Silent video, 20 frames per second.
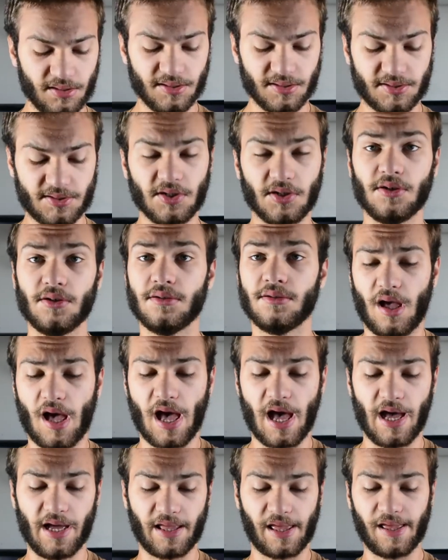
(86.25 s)
So
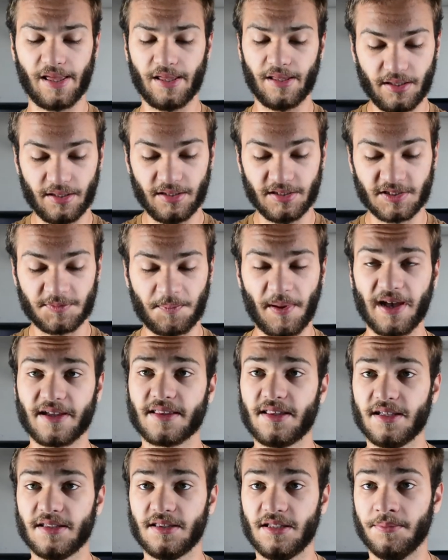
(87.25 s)
I
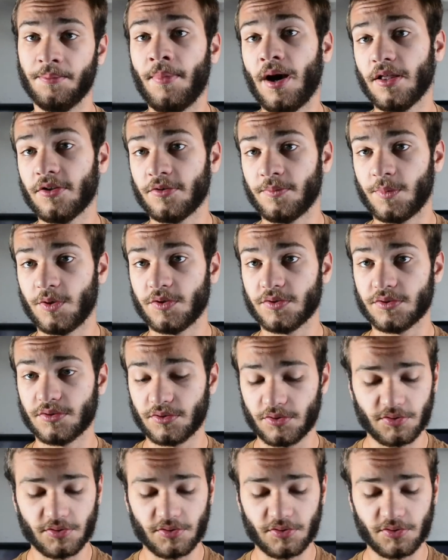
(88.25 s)
inspected the motherboard